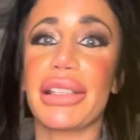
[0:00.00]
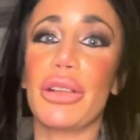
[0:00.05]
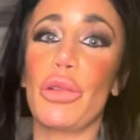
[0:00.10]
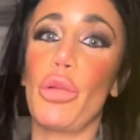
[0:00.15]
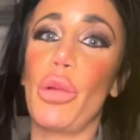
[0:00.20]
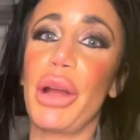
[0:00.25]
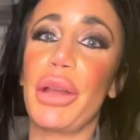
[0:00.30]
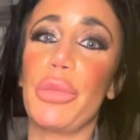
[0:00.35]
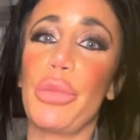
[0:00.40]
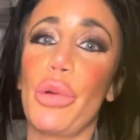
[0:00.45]

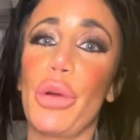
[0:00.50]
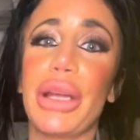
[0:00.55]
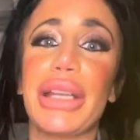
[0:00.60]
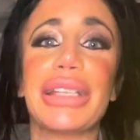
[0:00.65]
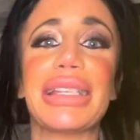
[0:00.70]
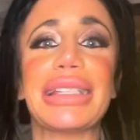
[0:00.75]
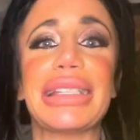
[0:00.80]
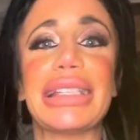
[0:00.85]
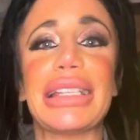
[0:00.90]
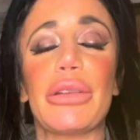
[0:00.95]

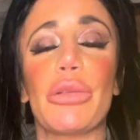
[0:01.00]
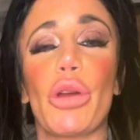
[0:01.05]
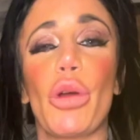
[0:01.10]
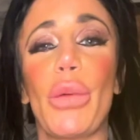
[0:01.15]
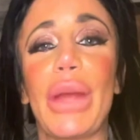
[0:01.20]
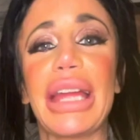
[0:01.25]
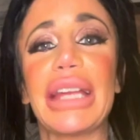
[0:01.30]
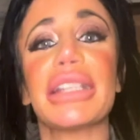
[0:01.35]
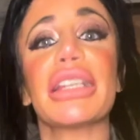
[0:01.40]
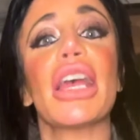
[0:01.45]

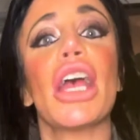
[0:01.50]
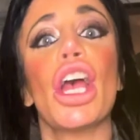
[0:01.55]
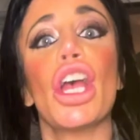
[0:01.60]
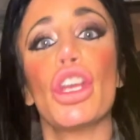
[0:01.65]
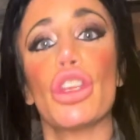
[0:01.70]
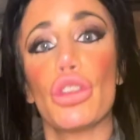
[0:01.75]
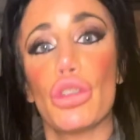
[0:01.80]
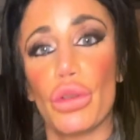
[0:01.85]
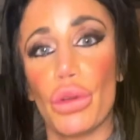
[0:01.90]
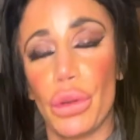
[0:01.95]
$1.08
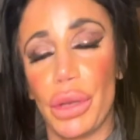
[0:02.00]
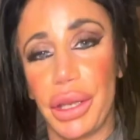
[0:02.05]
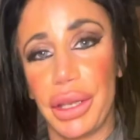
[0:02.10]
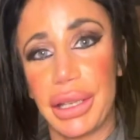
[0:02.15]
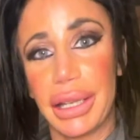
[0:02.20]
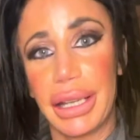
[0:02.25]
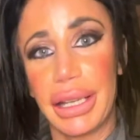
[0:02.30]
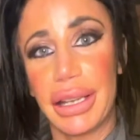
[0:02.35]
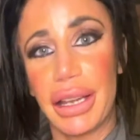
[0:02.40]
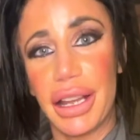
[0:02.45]

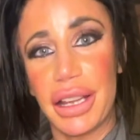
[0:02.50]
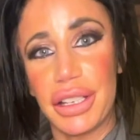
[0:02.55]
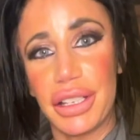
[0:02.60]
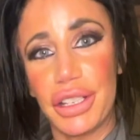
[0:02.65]
trillion.